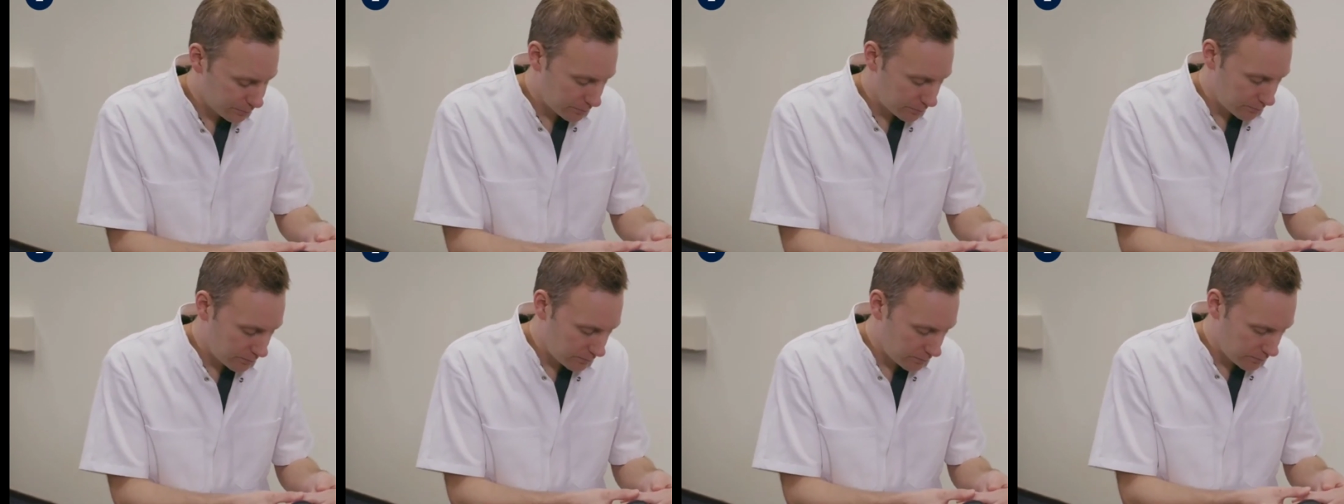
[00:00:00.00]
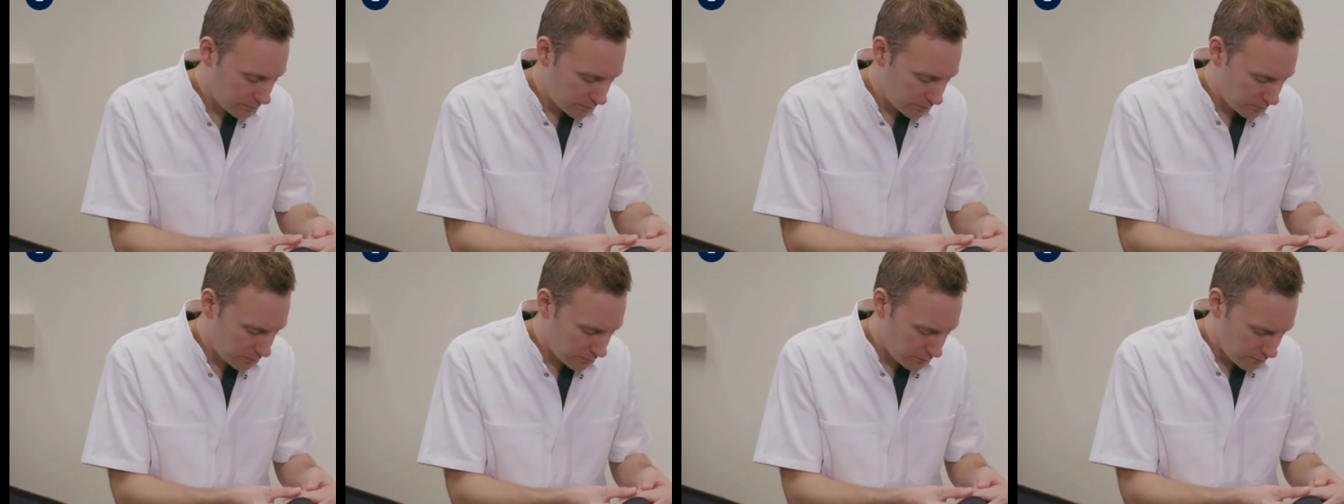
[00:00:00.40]

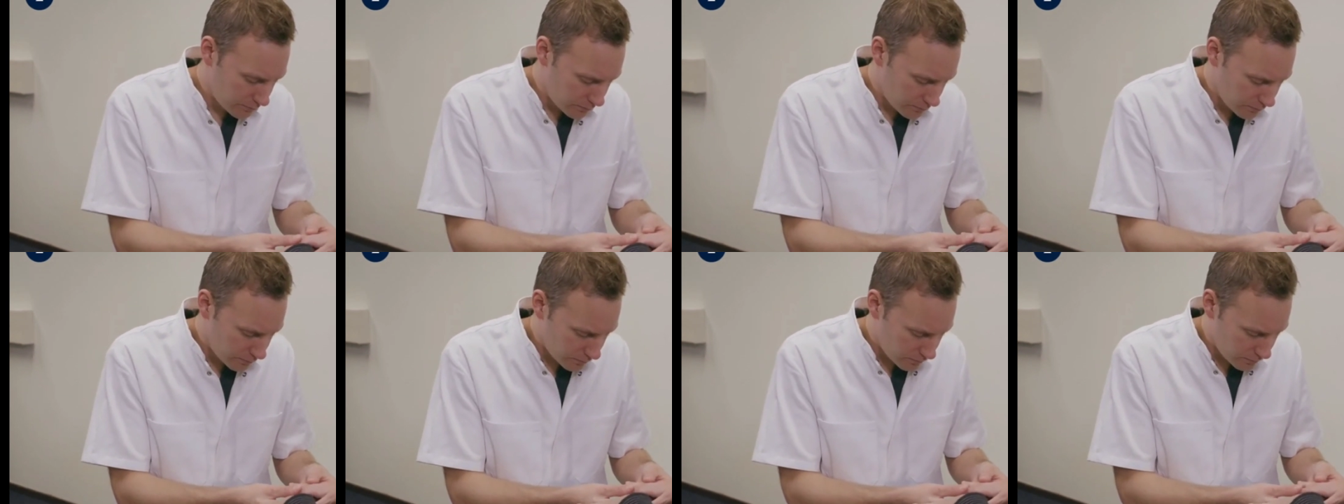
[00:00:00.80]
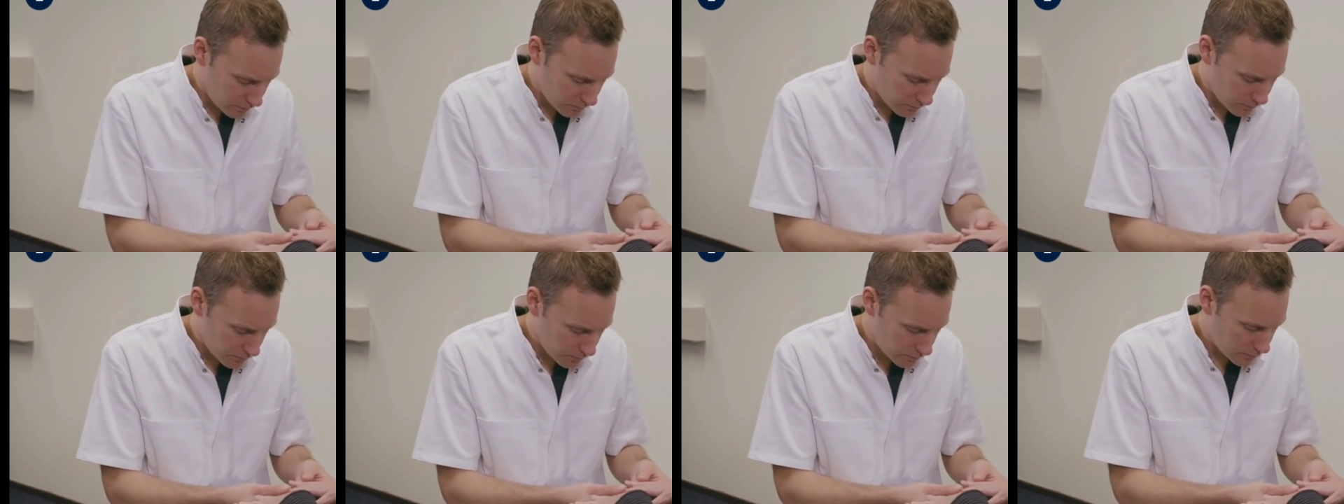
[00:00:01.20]
Starting at the hands,
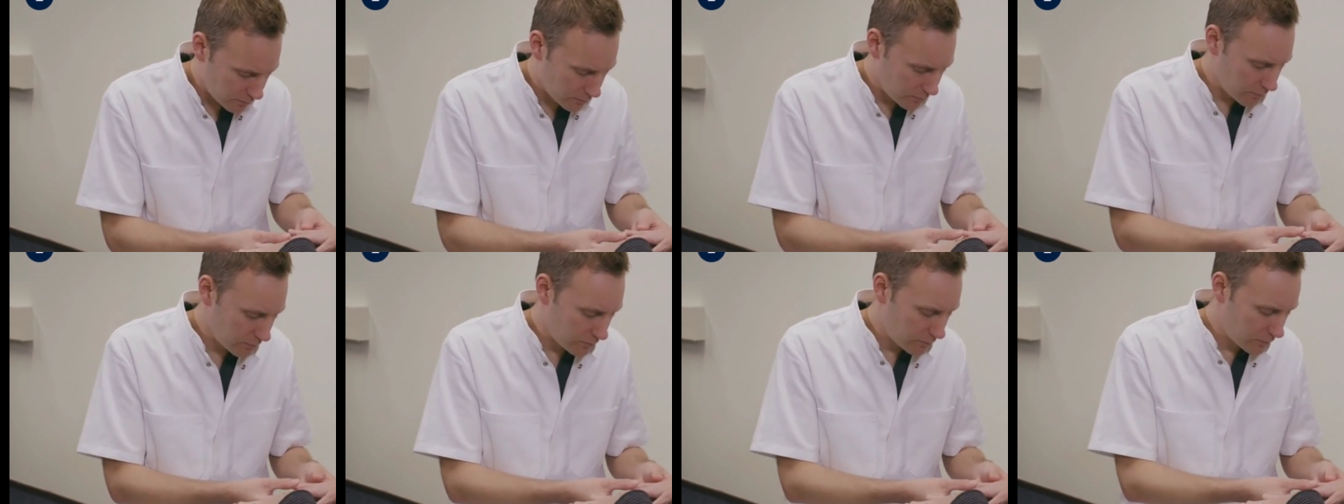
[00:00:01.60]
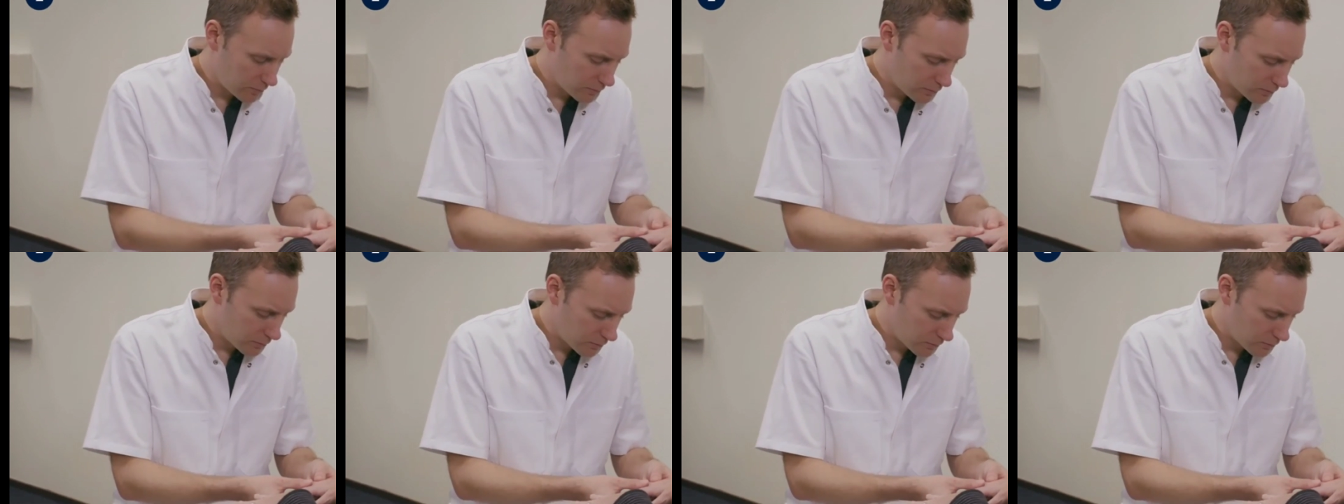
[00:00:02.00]
the examiner